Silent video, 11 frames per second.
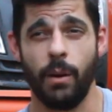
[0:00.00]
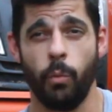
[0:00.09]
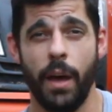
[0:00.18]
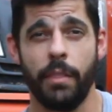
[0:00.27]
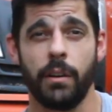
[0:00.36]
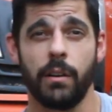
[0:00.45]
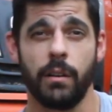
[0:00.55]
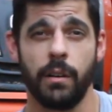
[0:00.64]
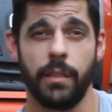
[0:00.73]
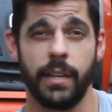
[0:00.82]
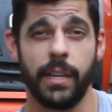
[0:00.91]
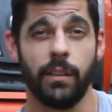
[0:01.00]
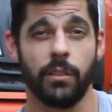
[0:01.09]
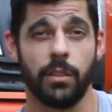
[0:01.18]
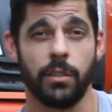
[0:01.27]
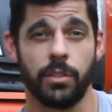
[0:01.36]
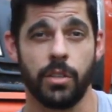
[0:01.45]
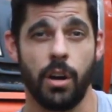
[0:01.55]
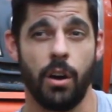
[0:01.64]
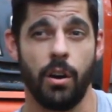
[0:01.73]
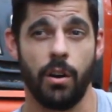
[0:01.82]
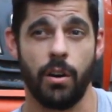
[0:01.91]
Whether the dealers
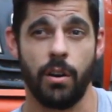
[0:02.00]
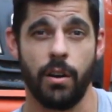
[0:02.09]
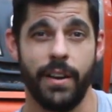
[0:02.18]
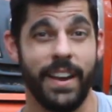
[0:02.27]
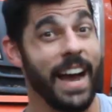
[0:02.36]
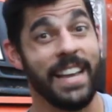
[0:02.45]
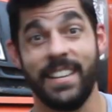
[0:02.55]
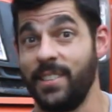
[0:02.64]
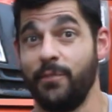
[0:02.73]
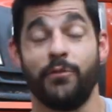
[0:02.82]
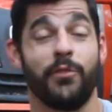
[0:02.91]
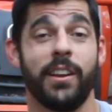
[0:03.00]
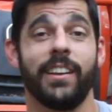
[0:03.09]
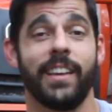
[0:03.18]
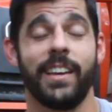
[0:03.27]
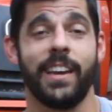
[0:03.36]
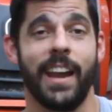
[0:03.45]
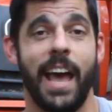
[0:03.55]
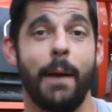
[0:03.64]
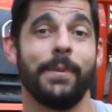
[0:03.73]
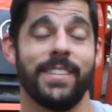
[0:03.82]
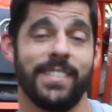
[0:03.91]
are nice and friendly and
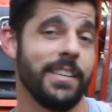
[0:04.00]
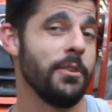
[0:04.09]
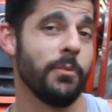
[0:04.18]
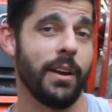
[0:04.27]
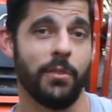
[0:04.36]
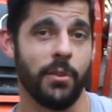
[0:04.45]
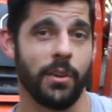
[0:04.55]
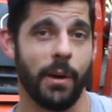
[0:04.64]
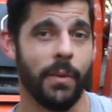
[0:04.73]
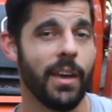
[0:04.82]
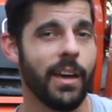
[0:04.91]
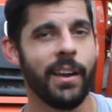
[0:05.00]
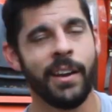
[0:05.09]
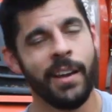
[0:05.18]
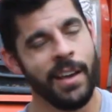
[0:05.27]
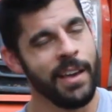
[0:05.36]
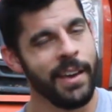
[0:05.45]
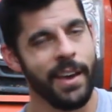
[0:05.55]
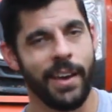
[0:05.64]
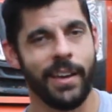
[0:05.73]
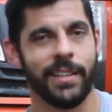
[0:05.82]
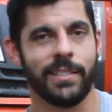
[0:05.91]
happy to see you whenever you come in
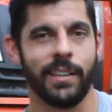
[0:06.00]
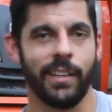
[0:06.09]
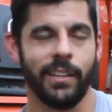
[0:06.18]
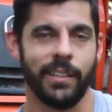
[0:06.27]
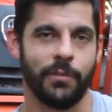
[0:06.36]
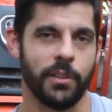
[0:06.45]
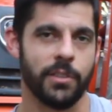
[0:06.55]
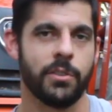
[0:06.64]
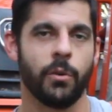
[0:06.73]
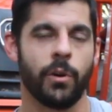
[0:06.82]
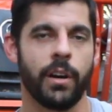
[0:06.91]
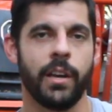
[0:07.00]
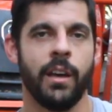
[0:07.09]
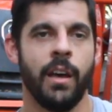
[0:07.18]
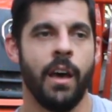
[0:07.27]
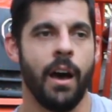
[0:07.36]
is a little different story.